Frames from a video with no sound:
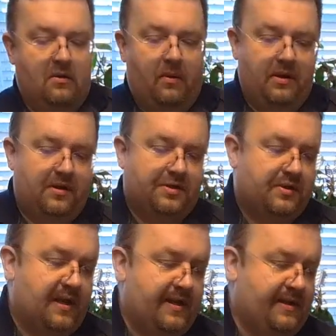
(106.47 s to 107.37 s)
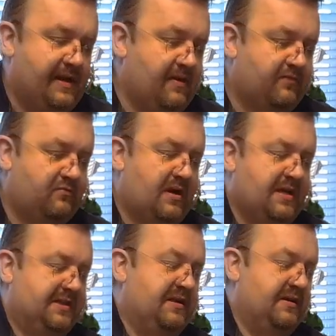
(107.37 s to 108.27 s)
We're also going to need a
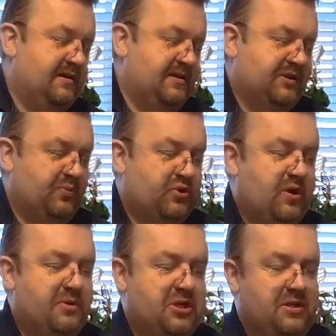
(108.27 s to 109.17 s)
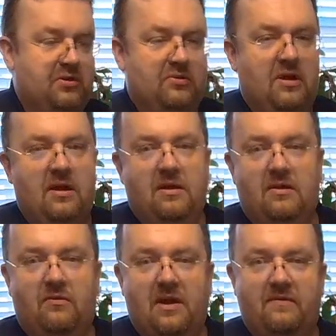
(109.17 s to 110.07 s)
Verizon subscription to
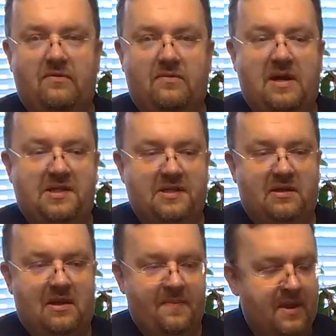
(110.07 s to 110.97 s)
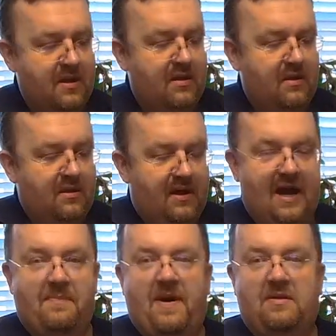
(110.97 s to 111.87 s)
one of the Verizon
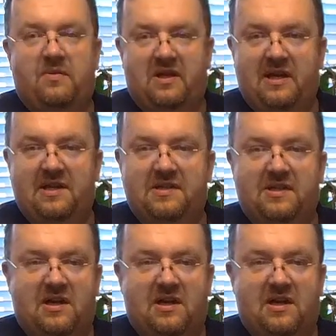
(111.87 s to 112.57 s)
iPad plans.